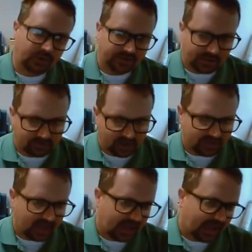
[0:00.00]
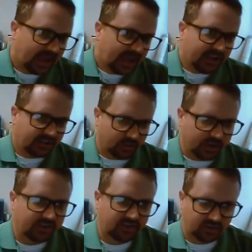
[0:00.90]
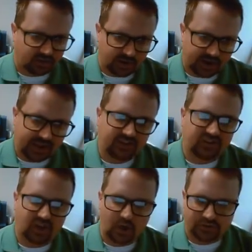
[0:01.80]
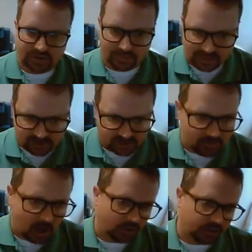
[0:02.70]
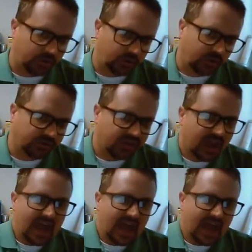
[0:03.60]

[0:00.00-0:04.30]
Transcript: and things like that. So it secretes co-stimulation molecules,